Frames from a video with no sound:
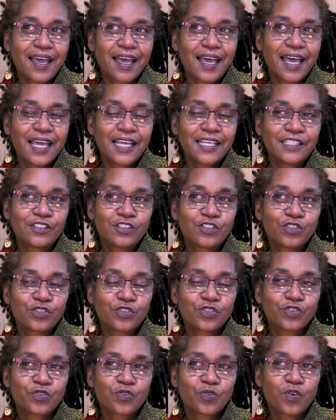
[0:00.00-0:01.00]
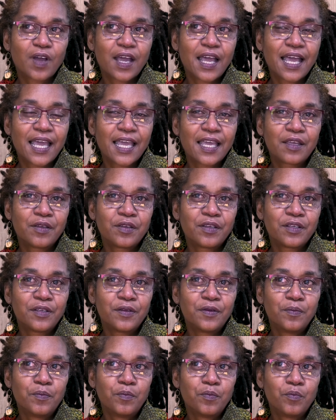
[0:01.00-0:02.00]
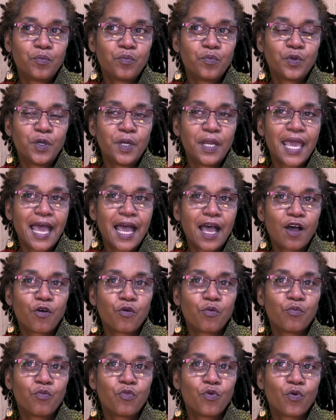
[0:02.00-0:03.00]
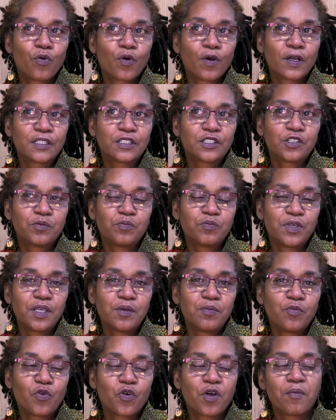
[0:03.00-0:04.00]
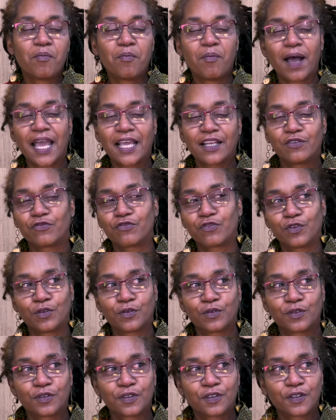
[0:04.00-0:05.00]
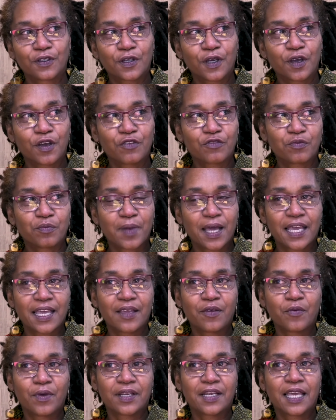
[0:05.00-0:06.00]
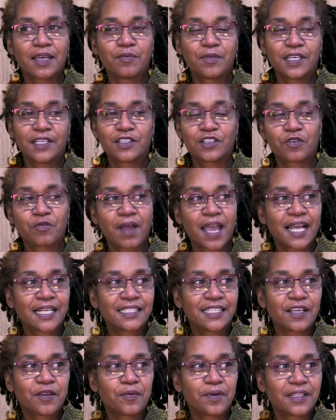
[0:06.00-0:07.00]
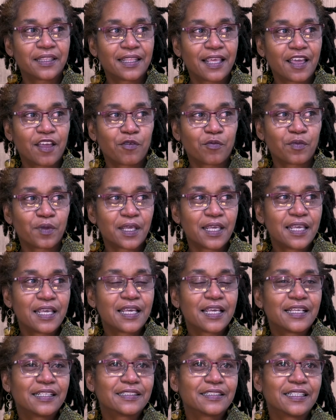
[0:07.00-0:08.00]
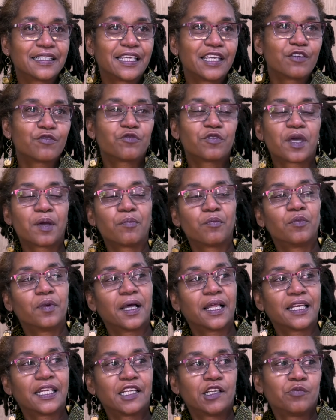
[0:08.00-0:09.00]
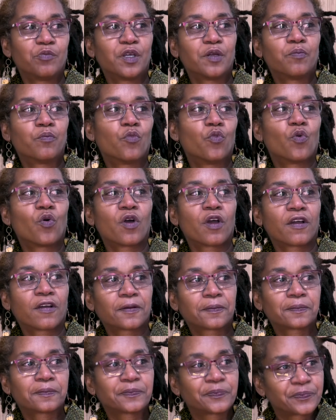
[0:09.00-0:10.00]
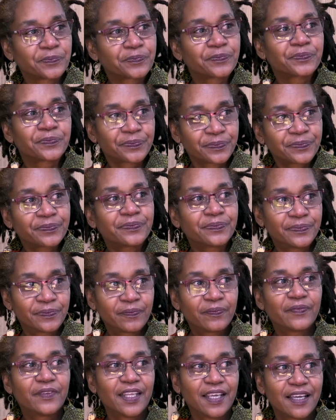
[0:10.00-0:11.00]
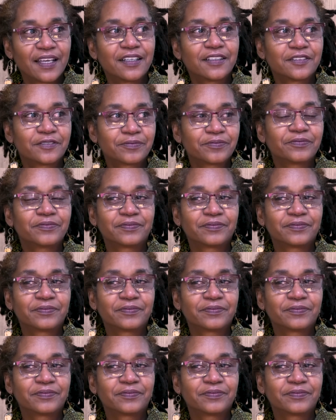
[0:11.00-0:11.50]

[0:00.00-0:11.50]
I try now more to be more mindful of when I'm interacting with them, to give them a little bit more. Yeah.